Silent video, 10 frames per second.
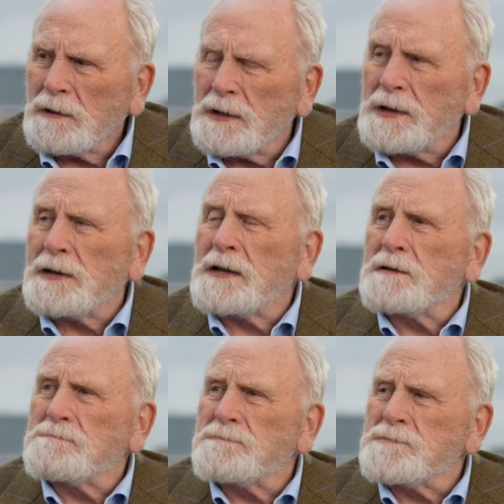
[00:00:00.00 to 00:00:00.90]
In
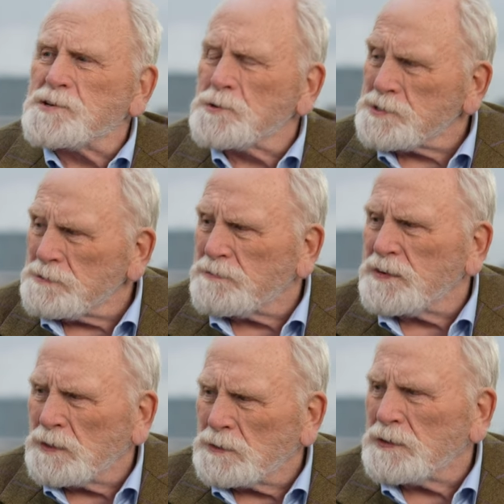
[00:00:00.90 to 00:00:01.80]
any chosen
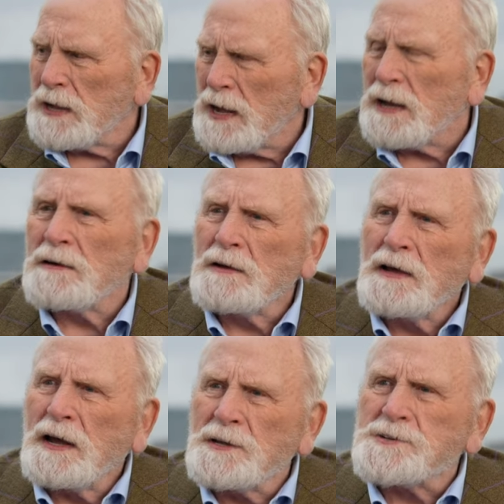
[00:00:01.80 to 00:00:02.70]
field, yeah,
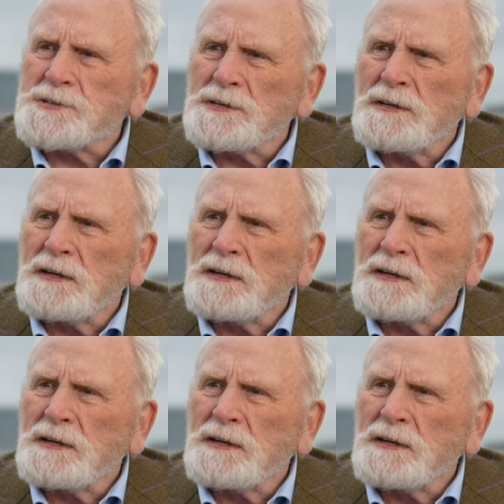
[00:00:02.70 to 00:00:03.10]
it's